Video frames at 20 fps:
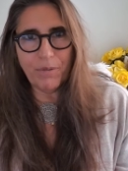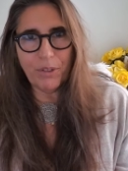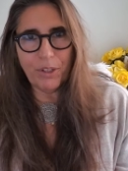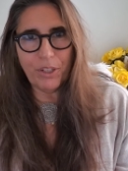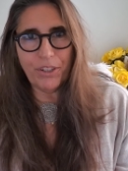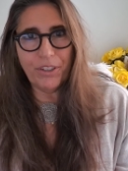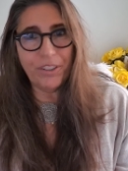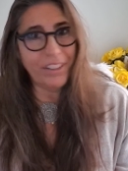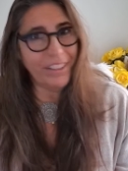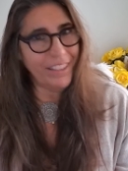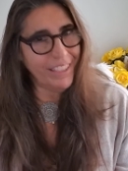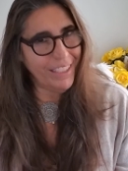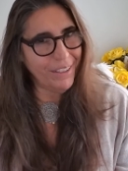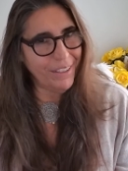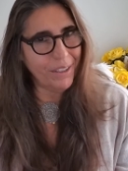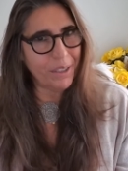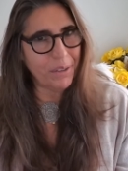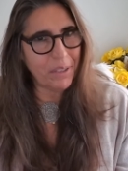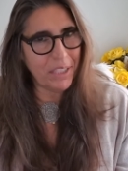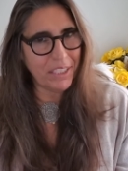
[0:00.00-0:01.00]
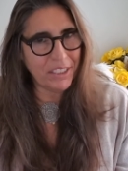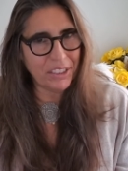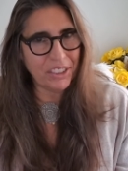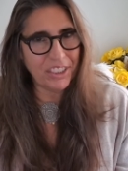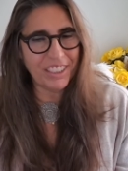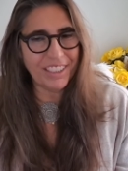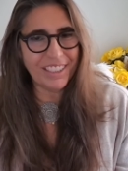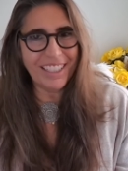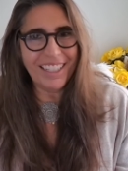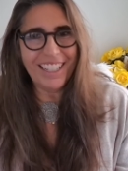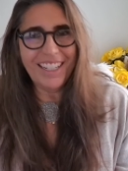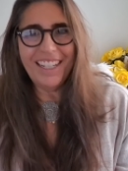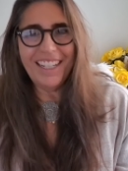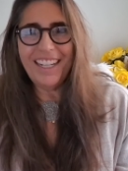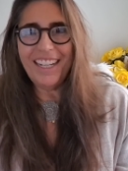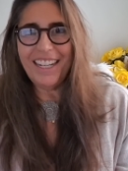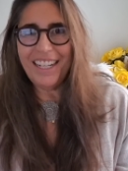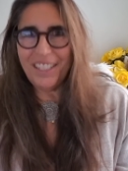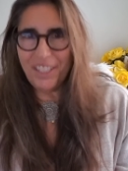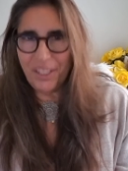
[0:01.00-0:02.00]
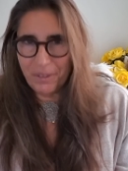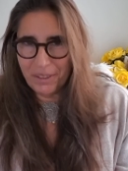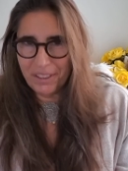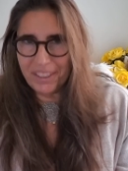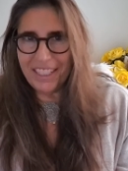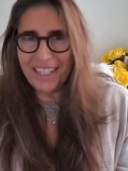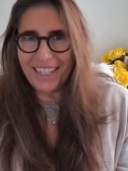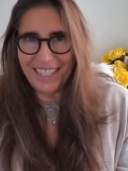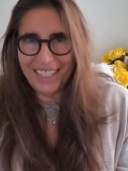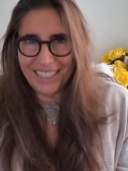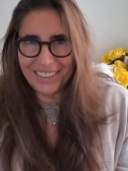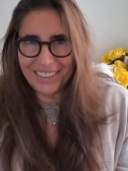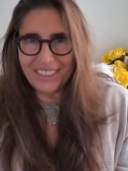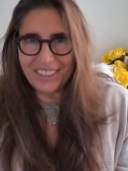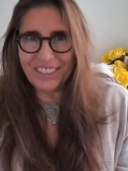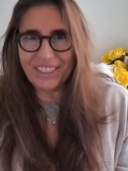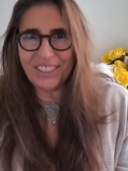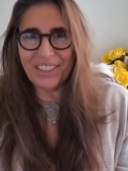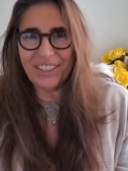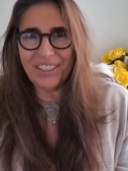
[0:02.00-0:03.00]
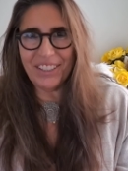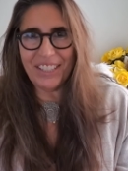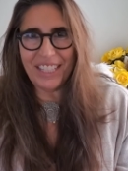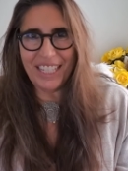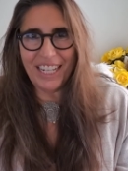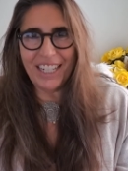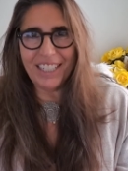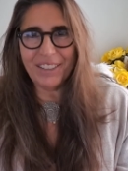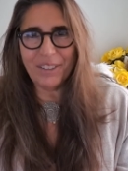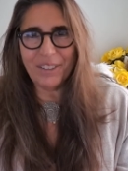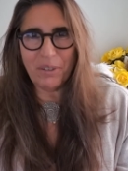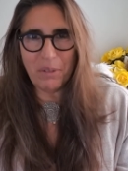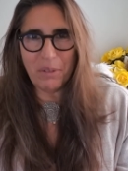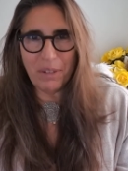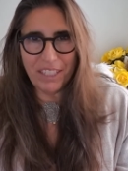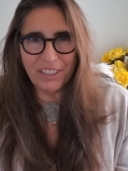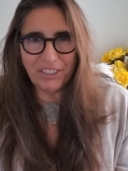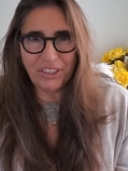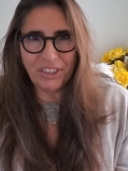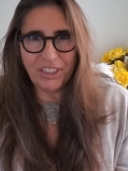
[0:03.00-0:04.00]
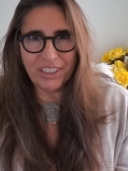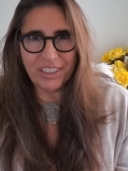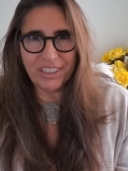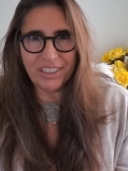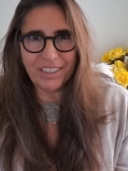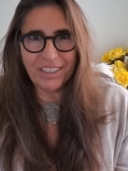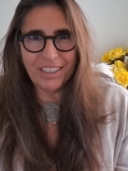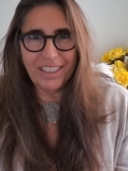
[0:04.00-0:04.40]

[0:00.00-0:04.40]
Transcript: you, you'll hear a question and you will answer that question